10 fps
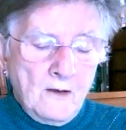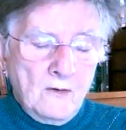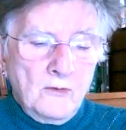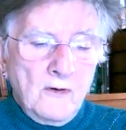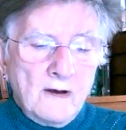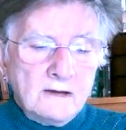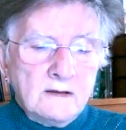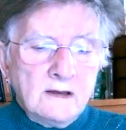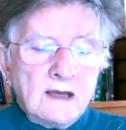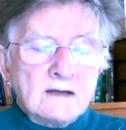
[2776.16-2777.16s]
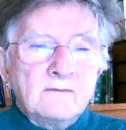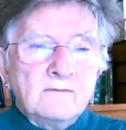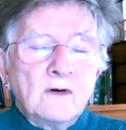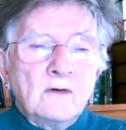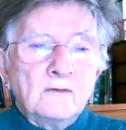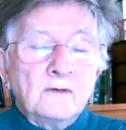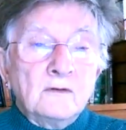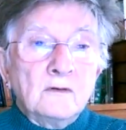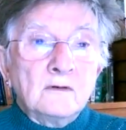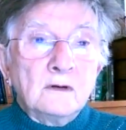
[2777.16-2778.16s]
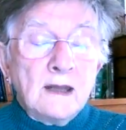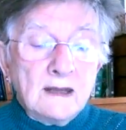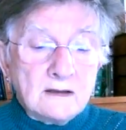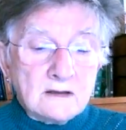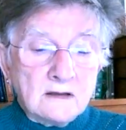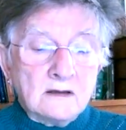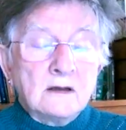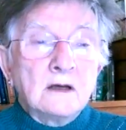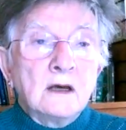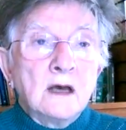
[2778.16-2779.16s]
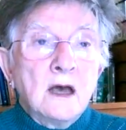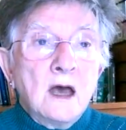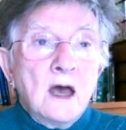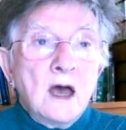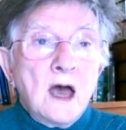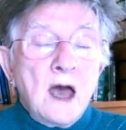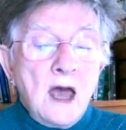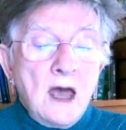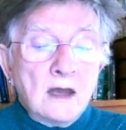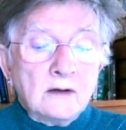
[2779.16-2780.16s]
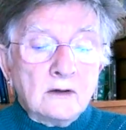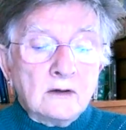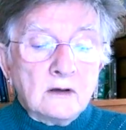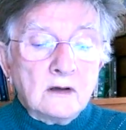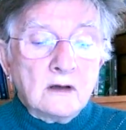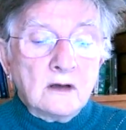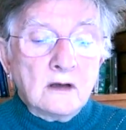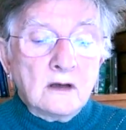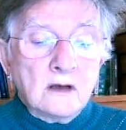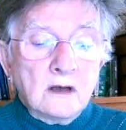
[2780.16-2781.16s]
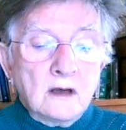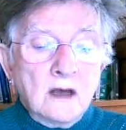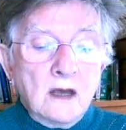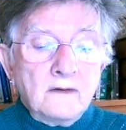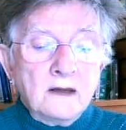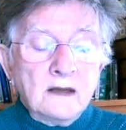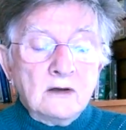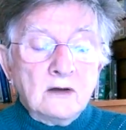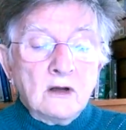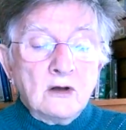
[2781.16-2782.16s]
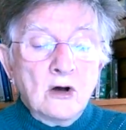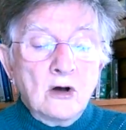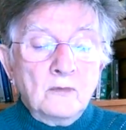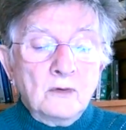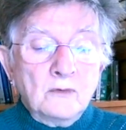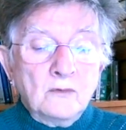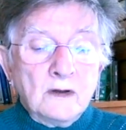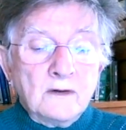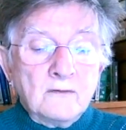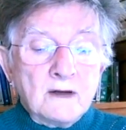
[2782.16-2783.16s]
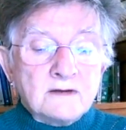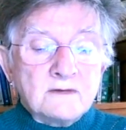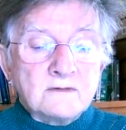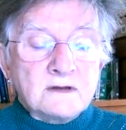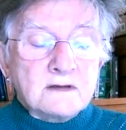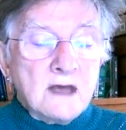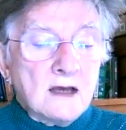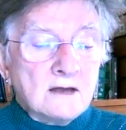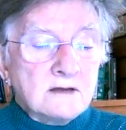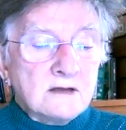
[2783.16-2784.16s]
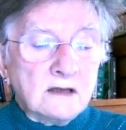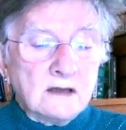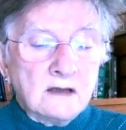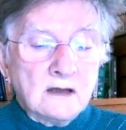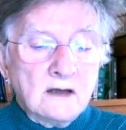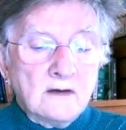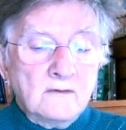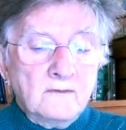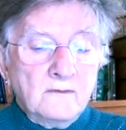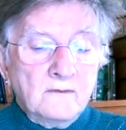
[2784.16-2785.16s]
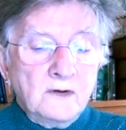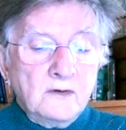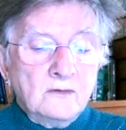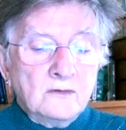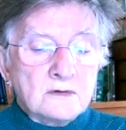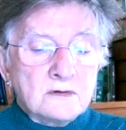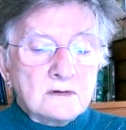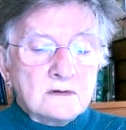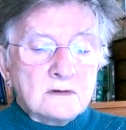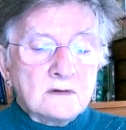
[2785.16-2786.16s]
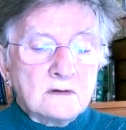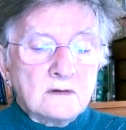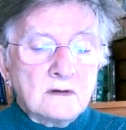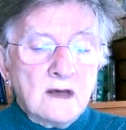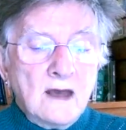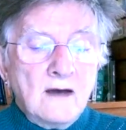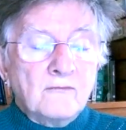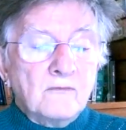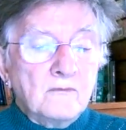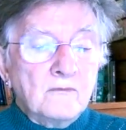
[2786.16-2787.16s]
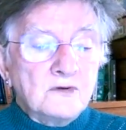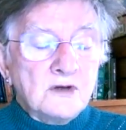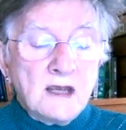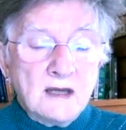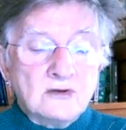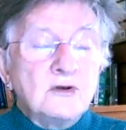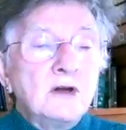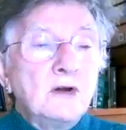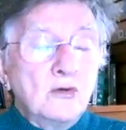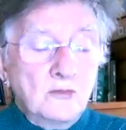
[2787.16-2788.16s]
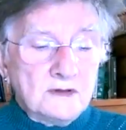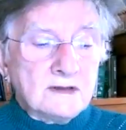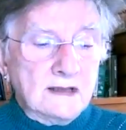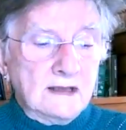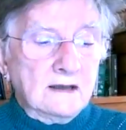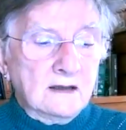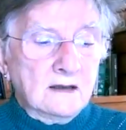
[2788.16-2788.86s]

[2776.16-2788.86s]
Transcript: although I didn't get involved later. And I think in common with the rest of society, views have changed enormously.